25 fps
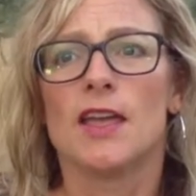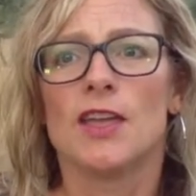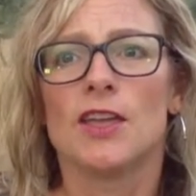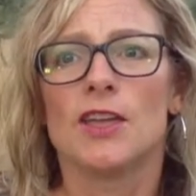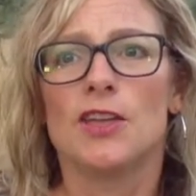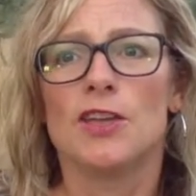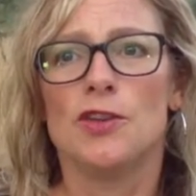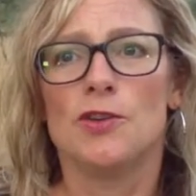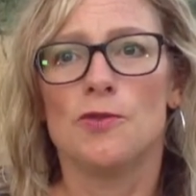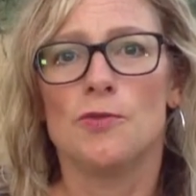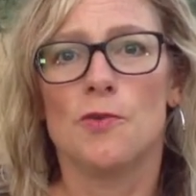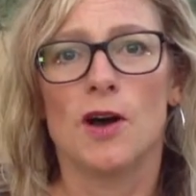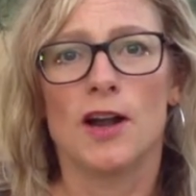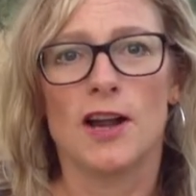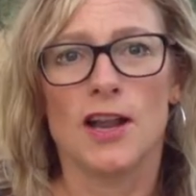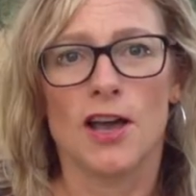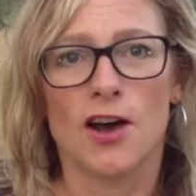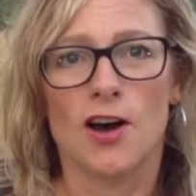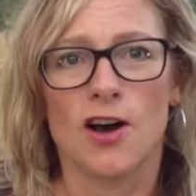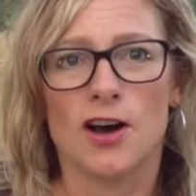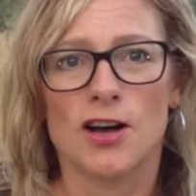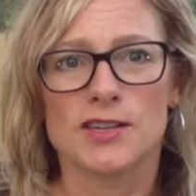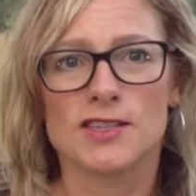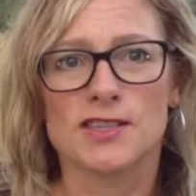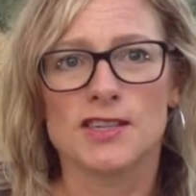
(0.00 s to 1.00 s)
You want to
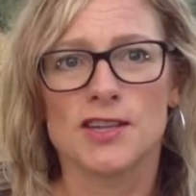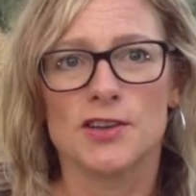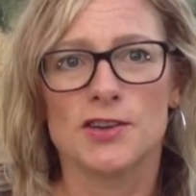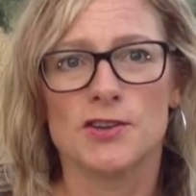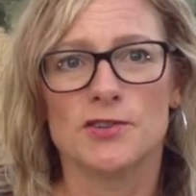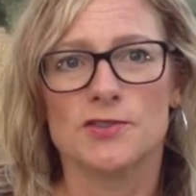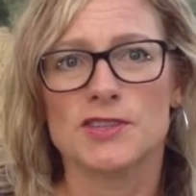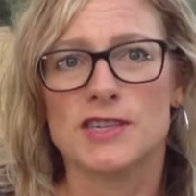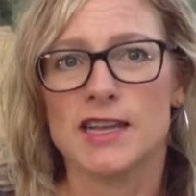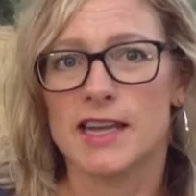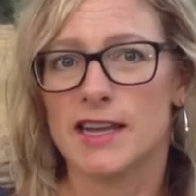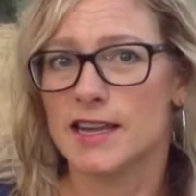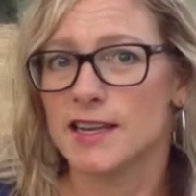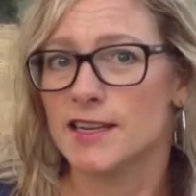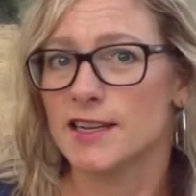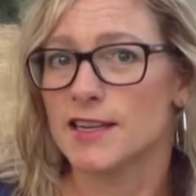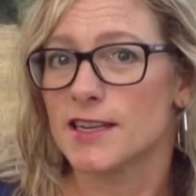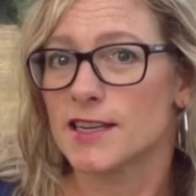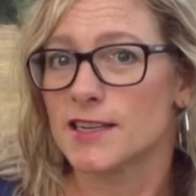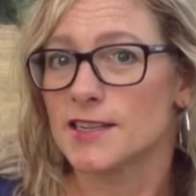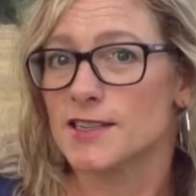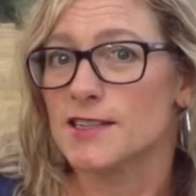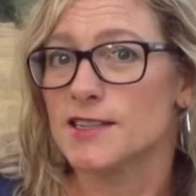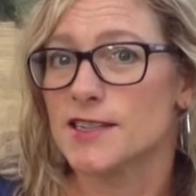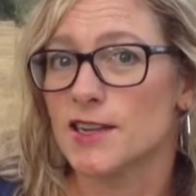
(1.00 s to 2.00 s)
also take into
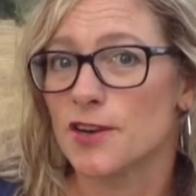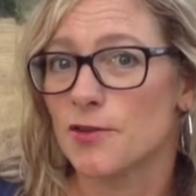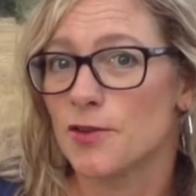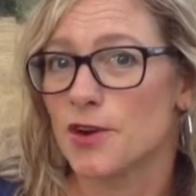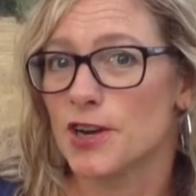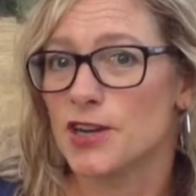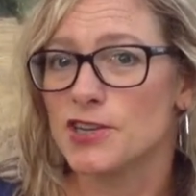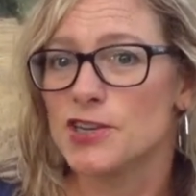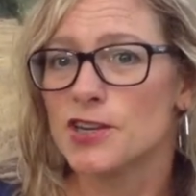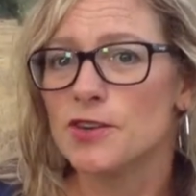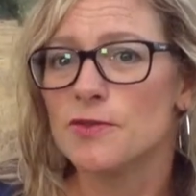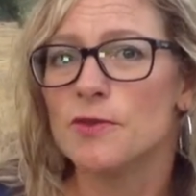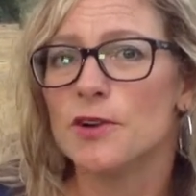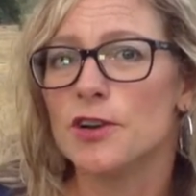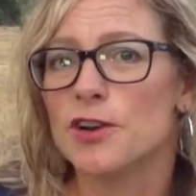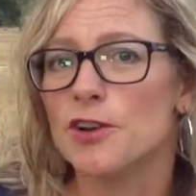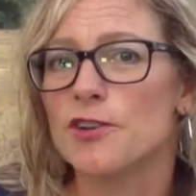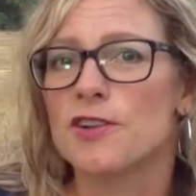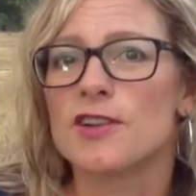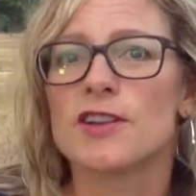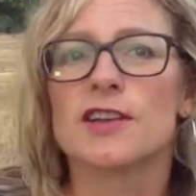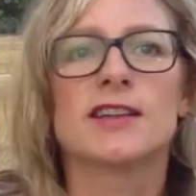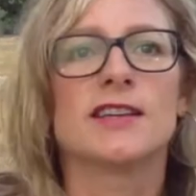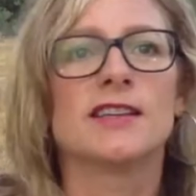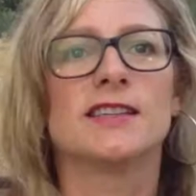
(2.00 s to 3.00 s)
consideration when you're
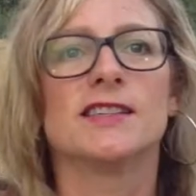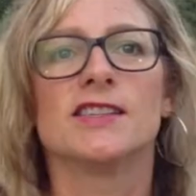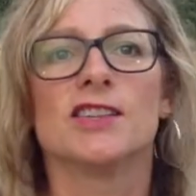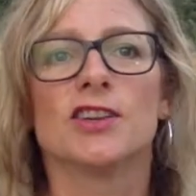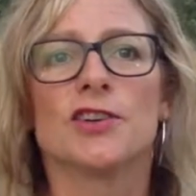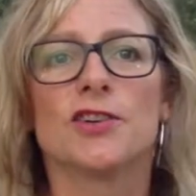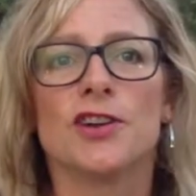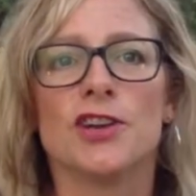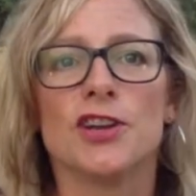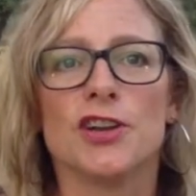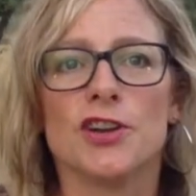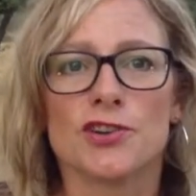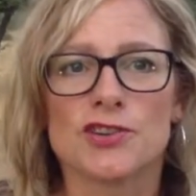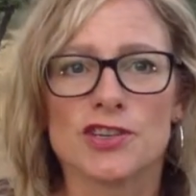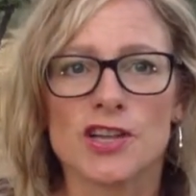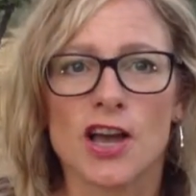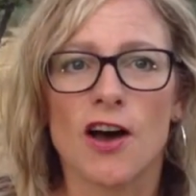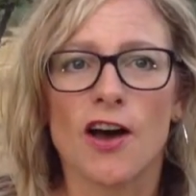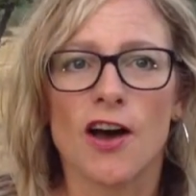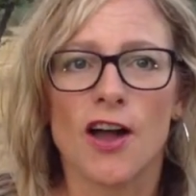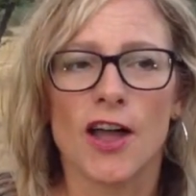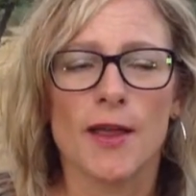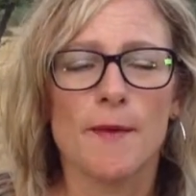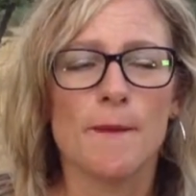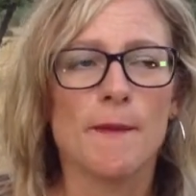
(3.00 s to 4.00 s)
considering your
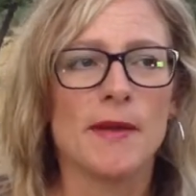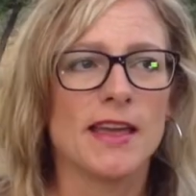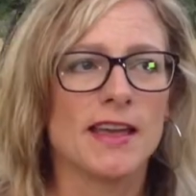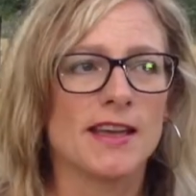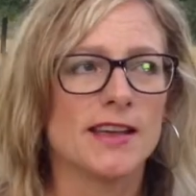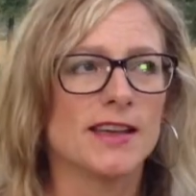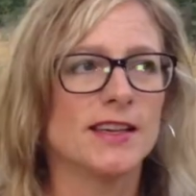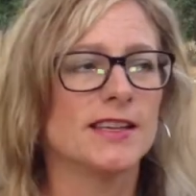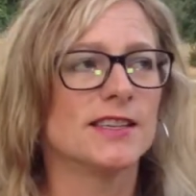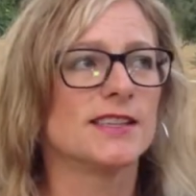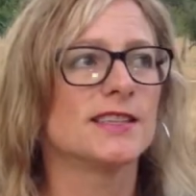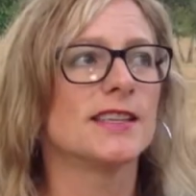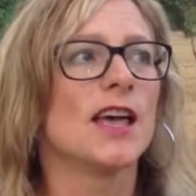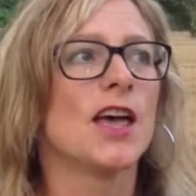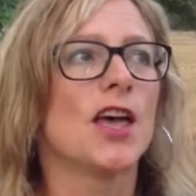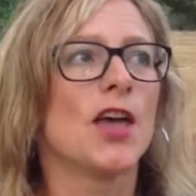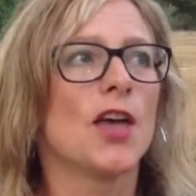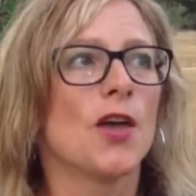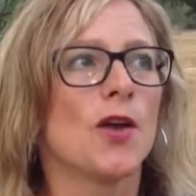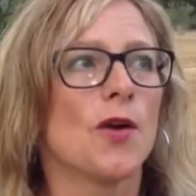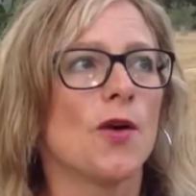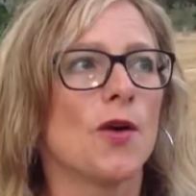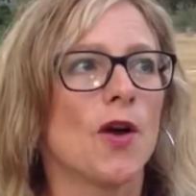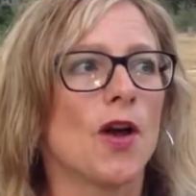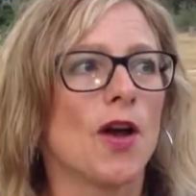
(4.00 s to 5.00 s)
time is
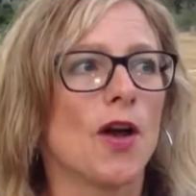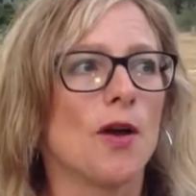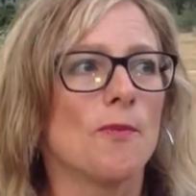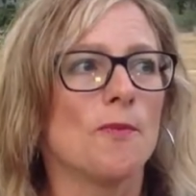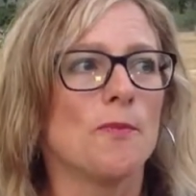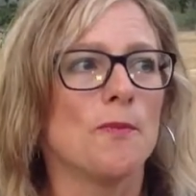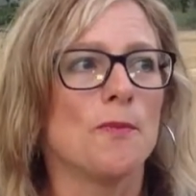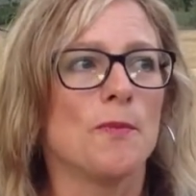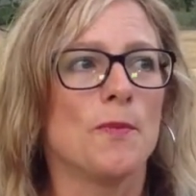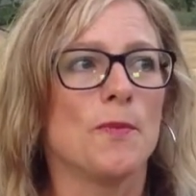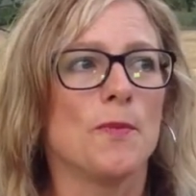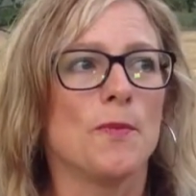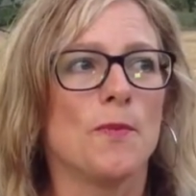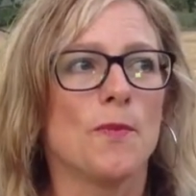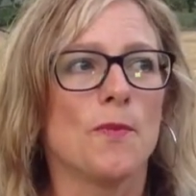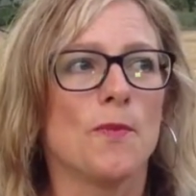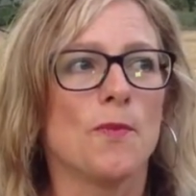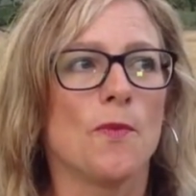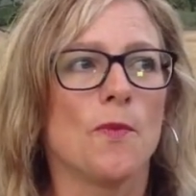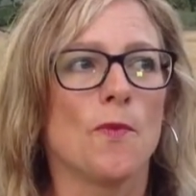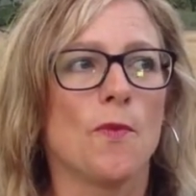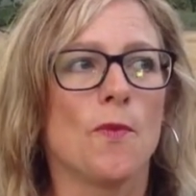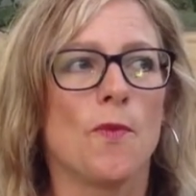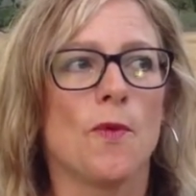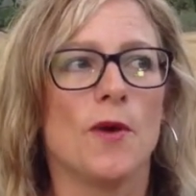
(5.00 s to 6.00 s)

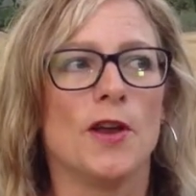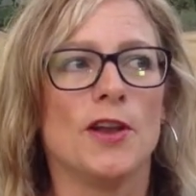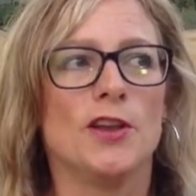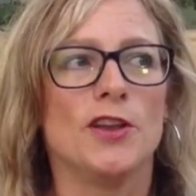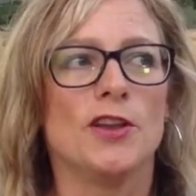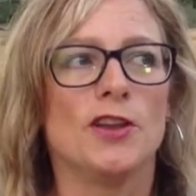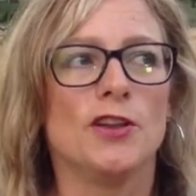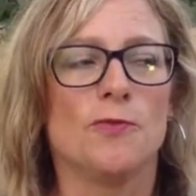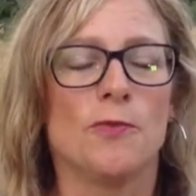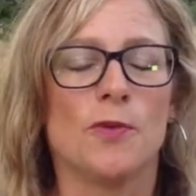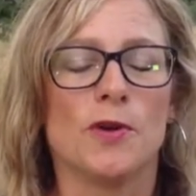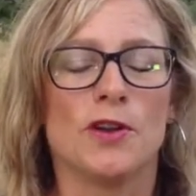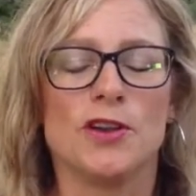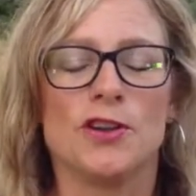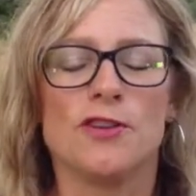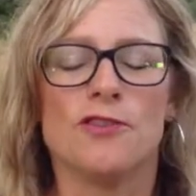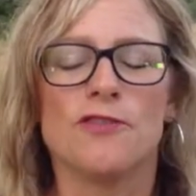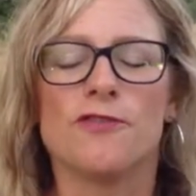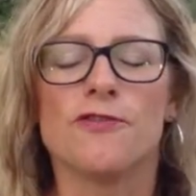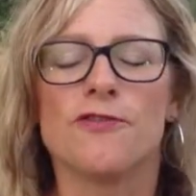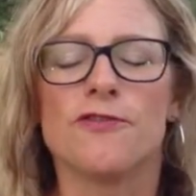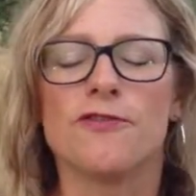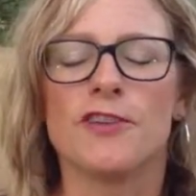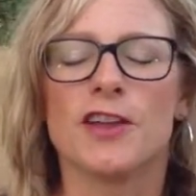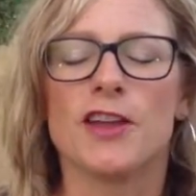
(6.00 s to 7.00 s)
when
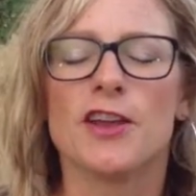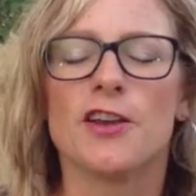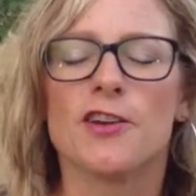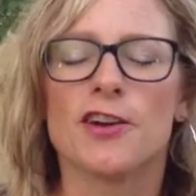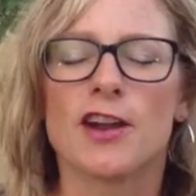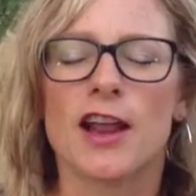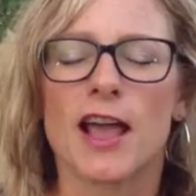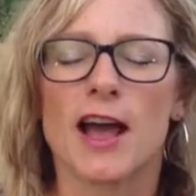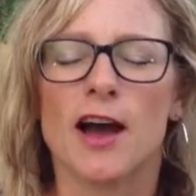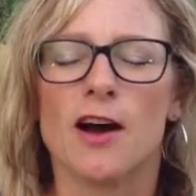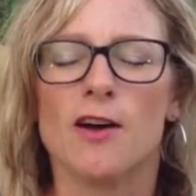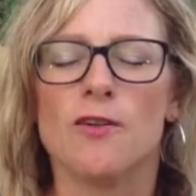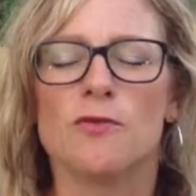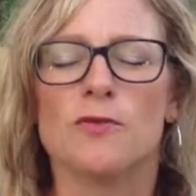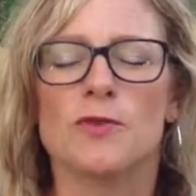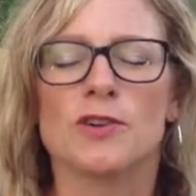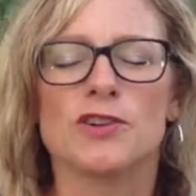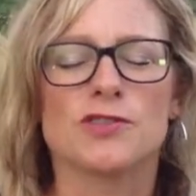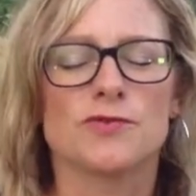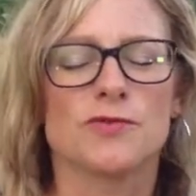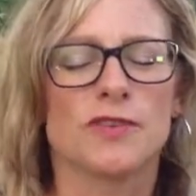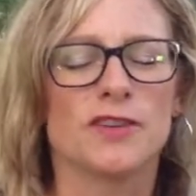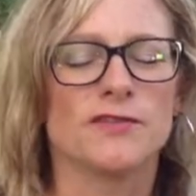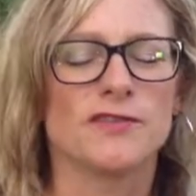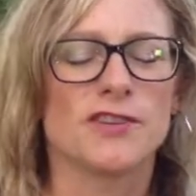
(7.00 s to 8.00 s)
you've figured out,
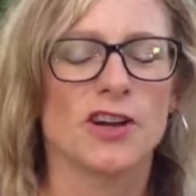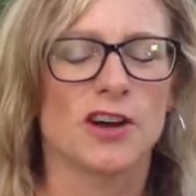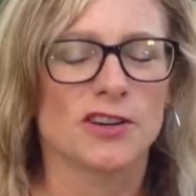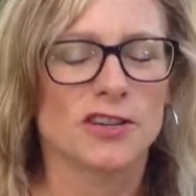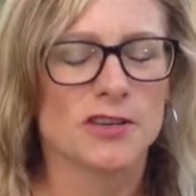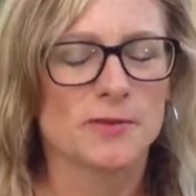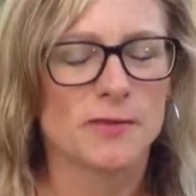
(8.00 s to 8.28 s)
which we've talked